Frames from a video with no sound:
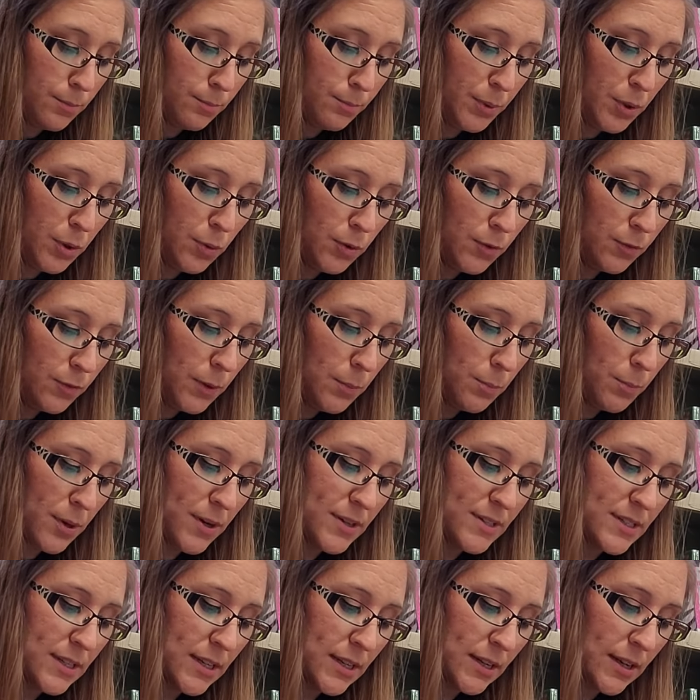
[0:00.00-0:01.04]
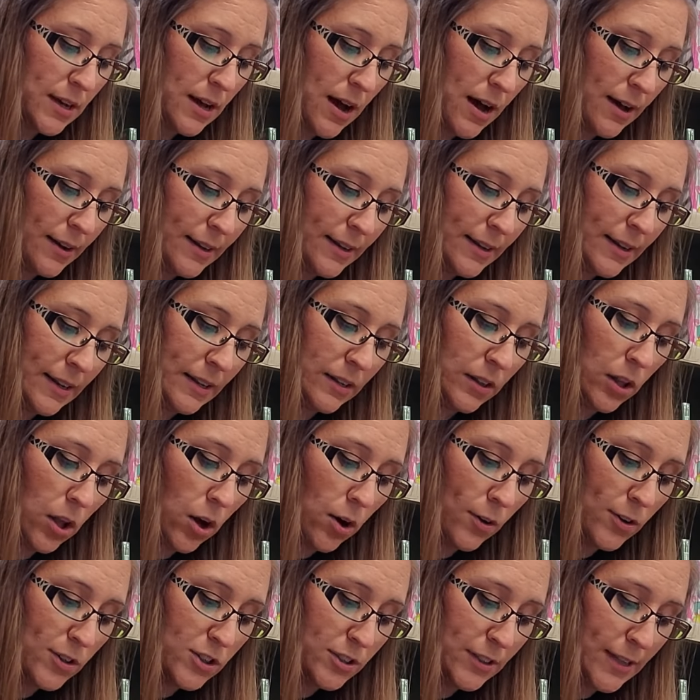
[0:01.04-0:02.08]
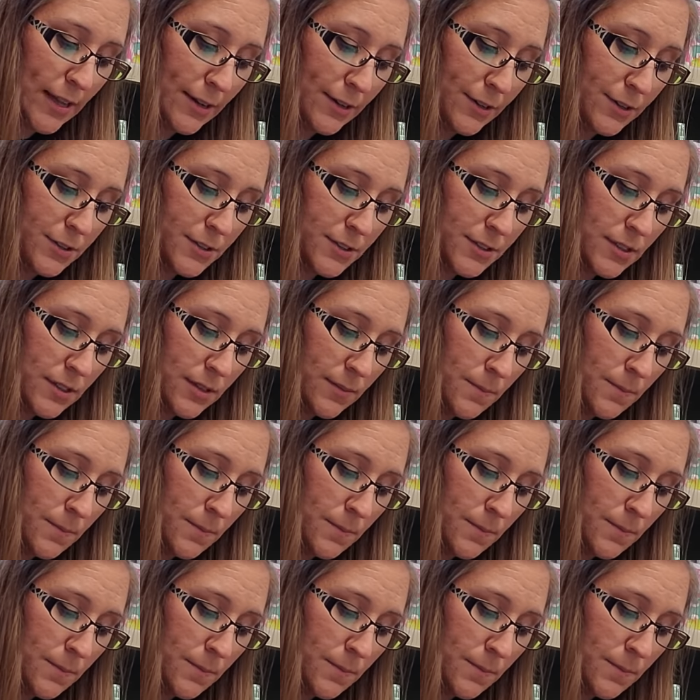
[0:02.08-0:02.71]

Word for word: beautifully printed on it in large letters.